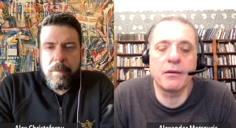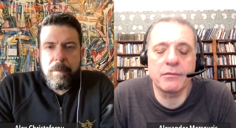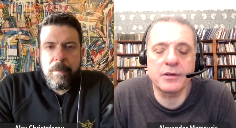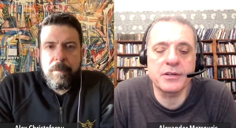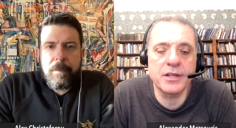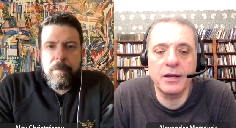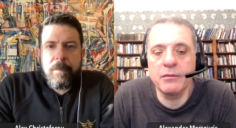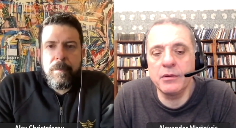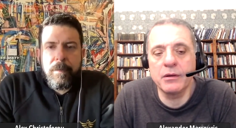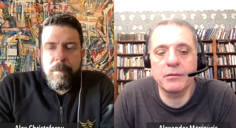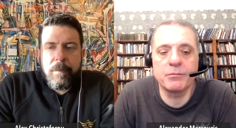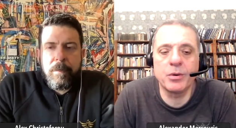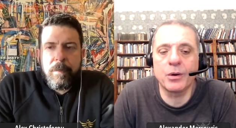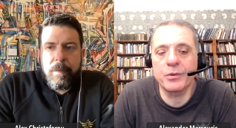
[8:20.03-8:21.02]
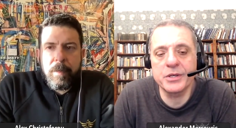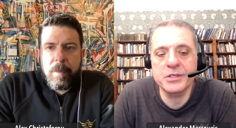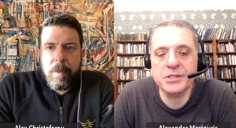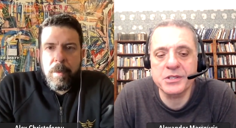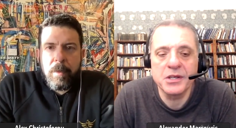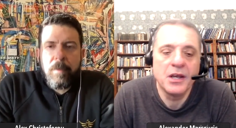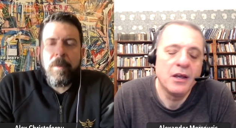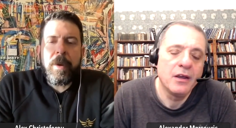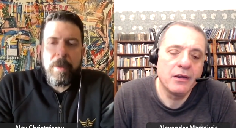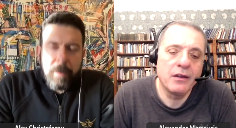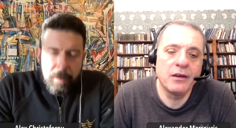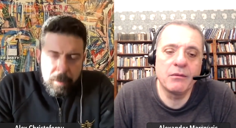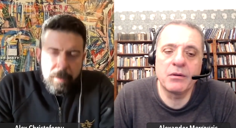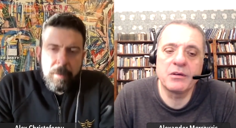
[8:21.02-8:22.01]
Speaker 1: tell him, "Look, Boris, right. you
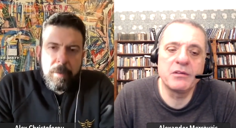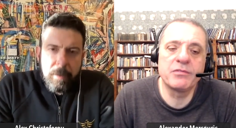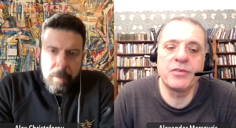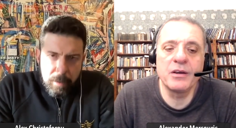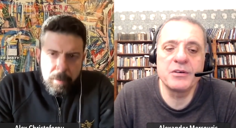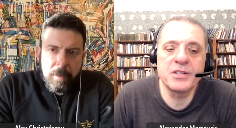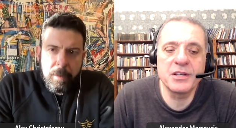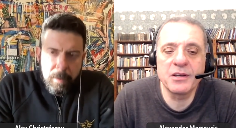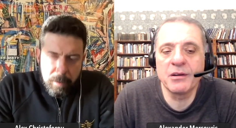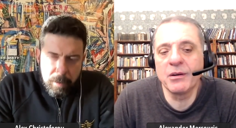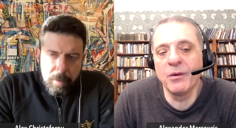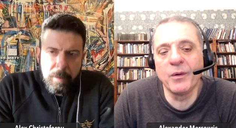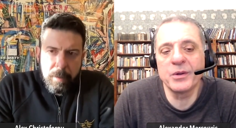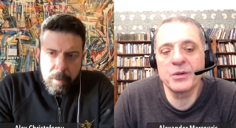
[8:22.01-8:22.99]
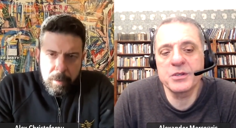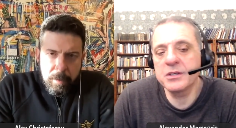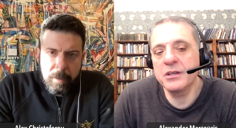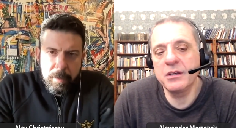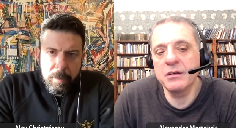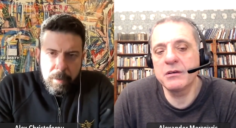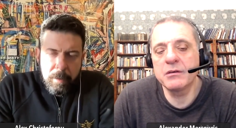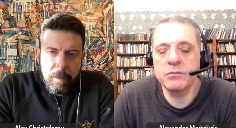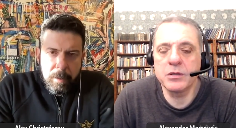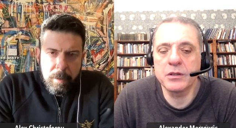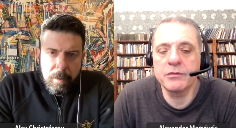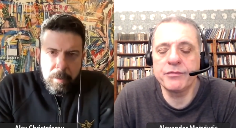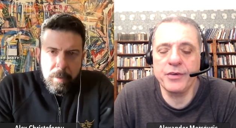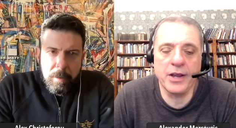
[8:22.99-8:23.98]
know, we're devoted and loyal to you." But
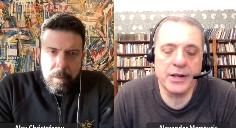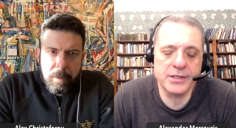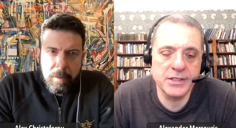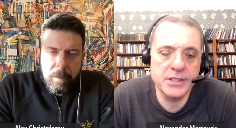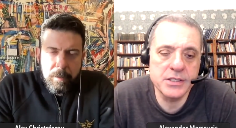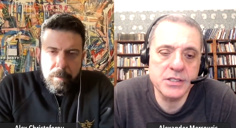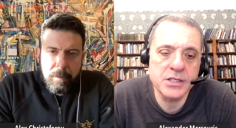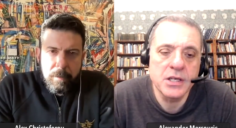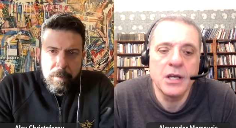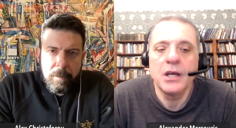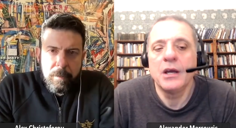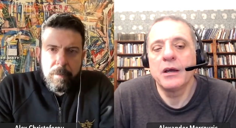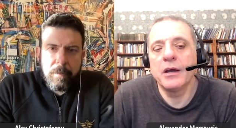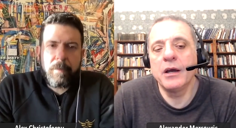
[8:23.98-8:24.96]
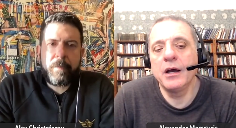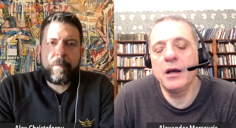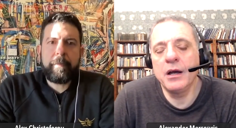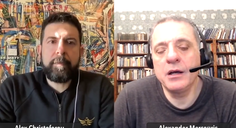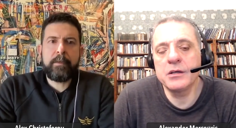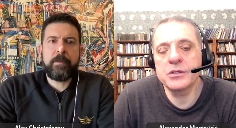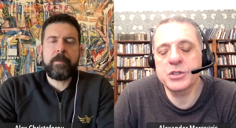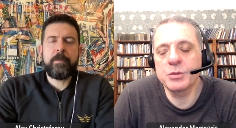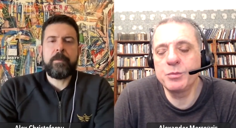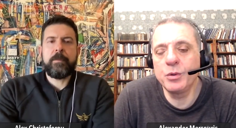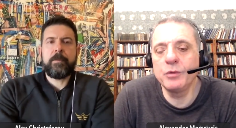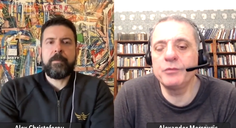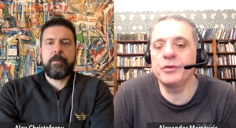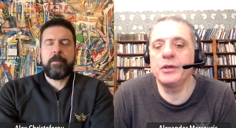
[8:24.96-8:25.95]
the fact is, uh, uh,
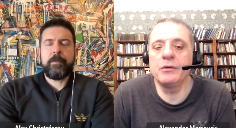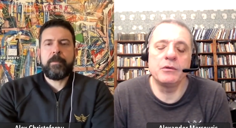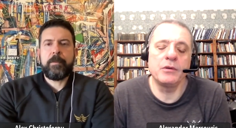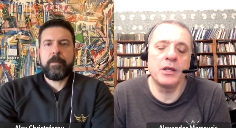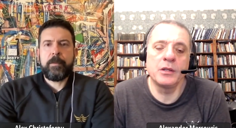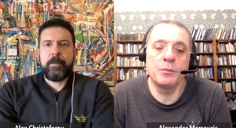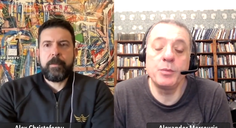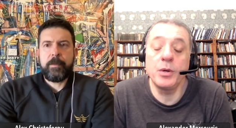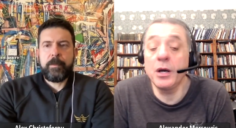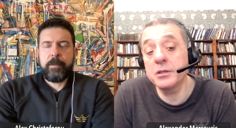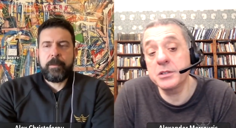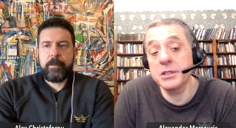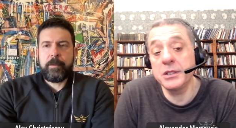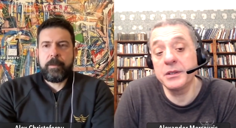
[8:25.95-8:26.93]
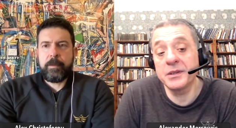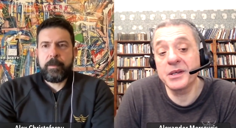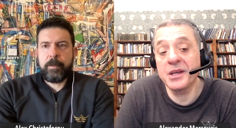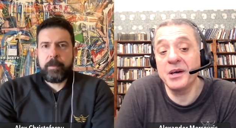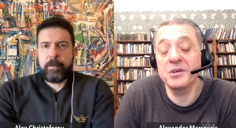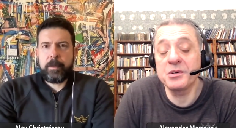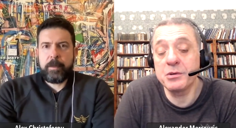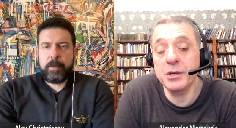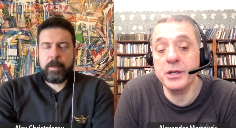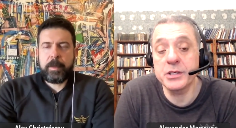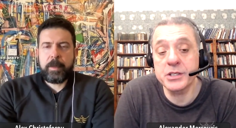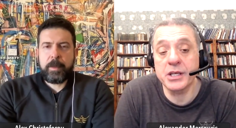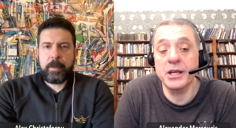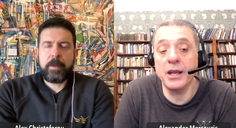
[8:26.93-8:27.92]
support for you in the party in the country has
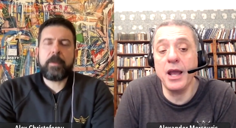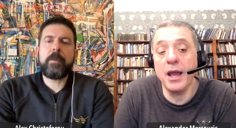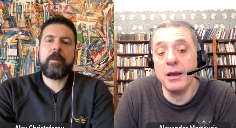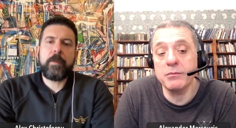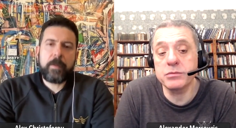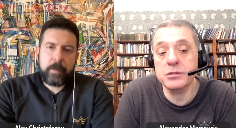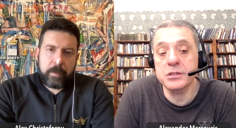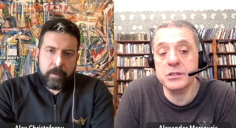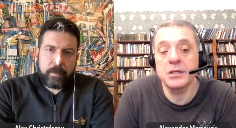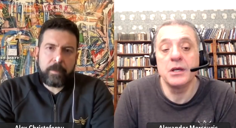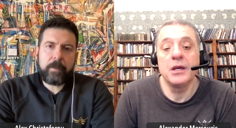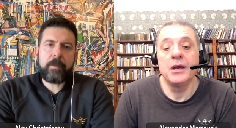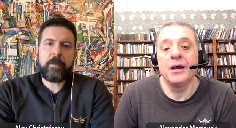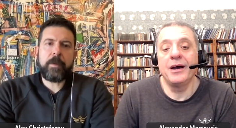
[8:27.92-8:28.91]
collapsed. Uh,